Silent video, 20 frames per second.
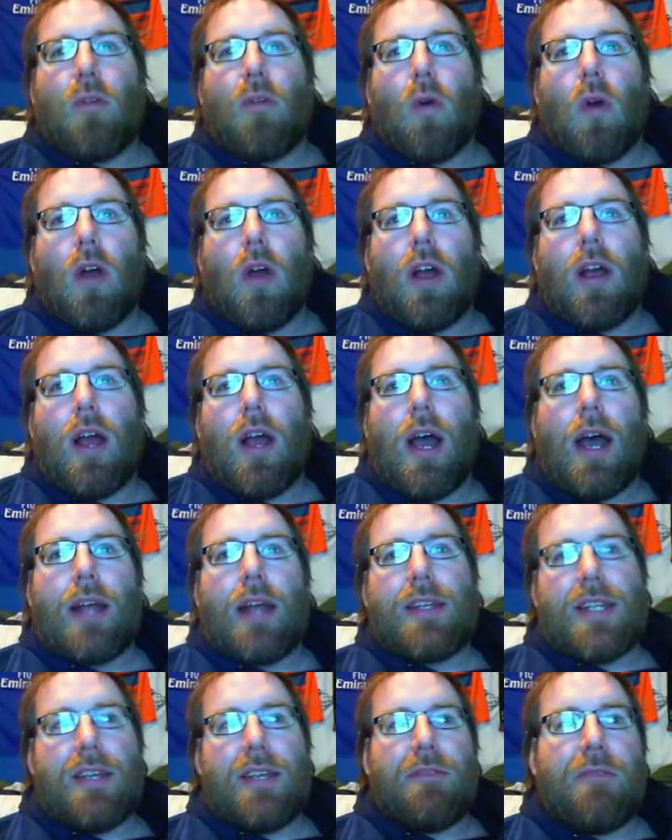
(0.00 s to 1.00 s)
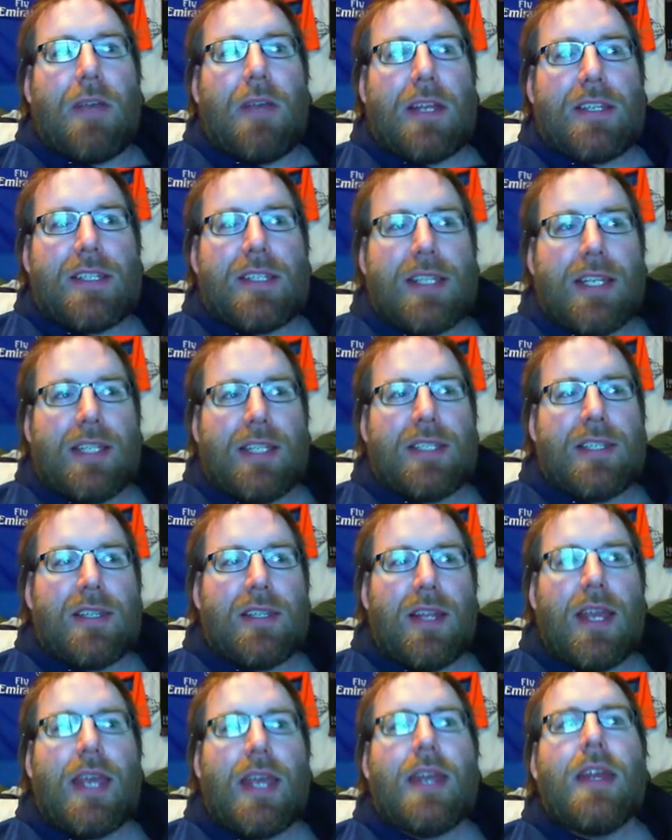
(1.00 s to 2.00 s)
for uh, defense this
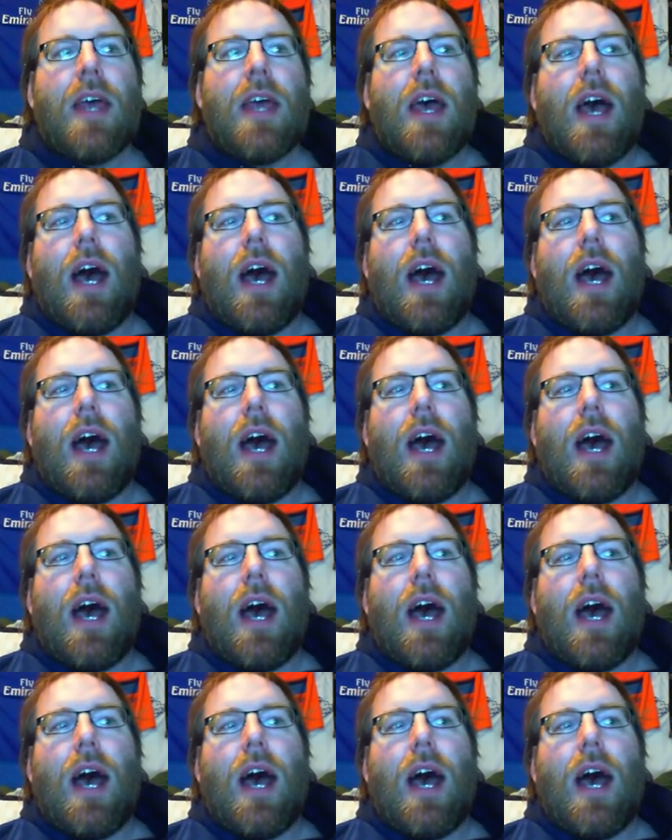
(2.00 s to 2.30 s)
slate,